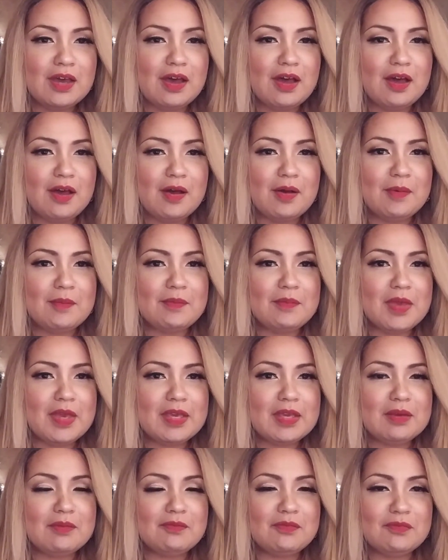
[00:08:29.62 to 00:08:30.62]
um,
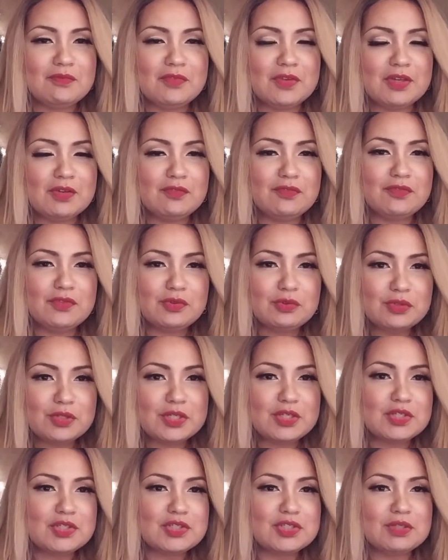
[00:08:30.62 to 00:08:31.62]
make him feel
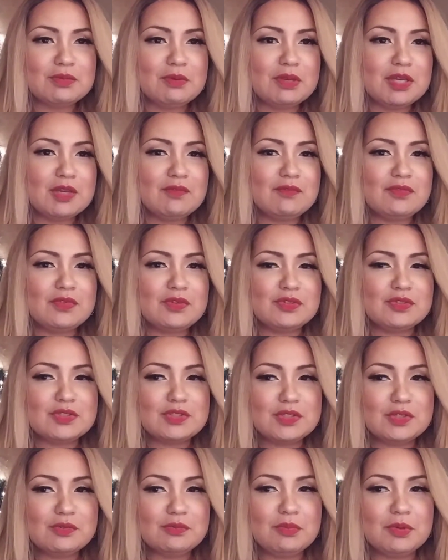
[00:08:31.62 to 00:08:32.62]
foolish and make him feel
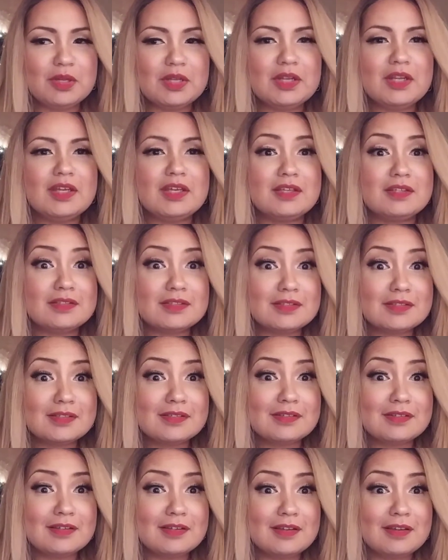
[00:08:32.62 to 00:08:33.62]
stupid is
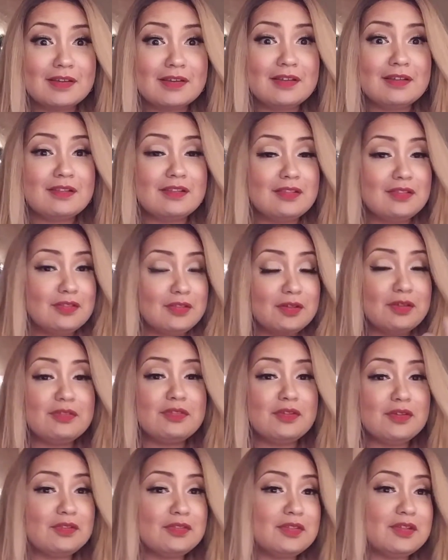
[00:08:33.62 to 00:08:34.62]
the
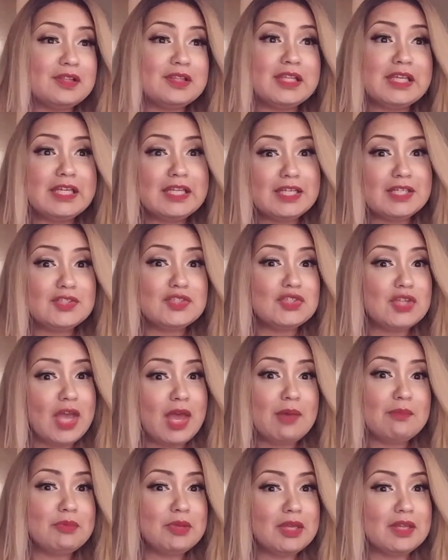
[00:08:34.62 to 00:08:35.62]
the the leading
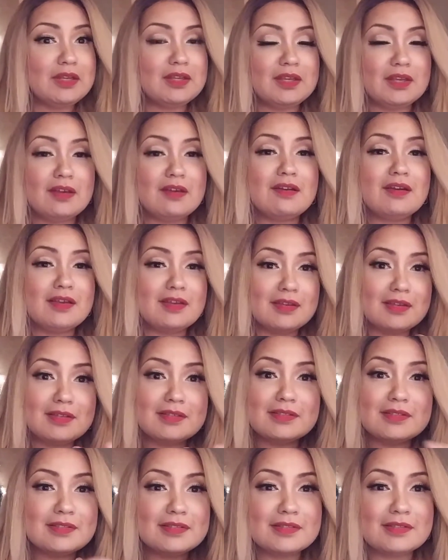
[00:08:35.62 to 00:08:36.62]
champion here
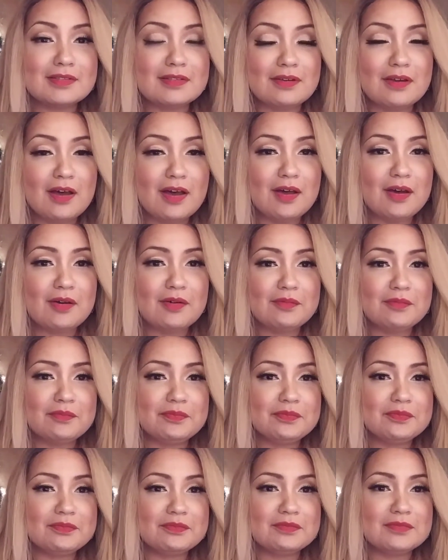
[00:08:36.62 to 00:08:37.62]
is um,
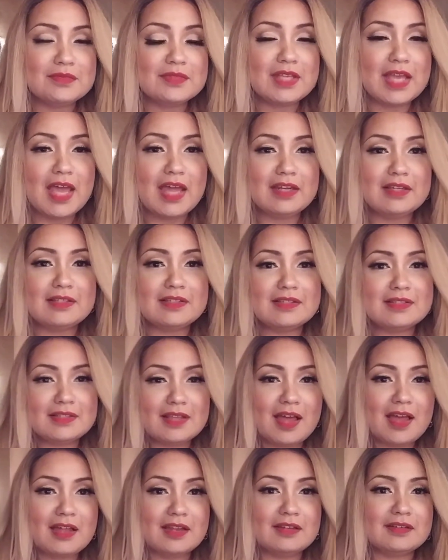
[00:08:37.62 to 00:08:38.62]
Danny's
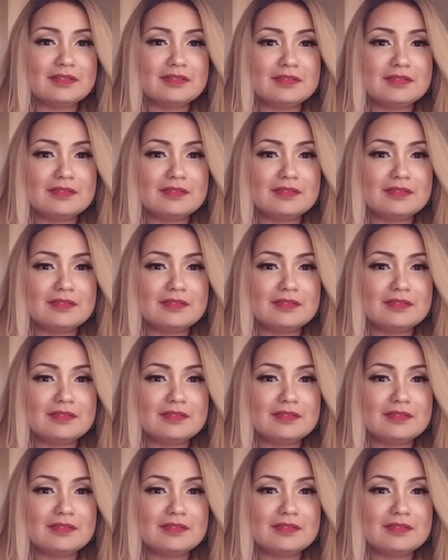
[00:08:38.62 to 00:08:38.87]
son.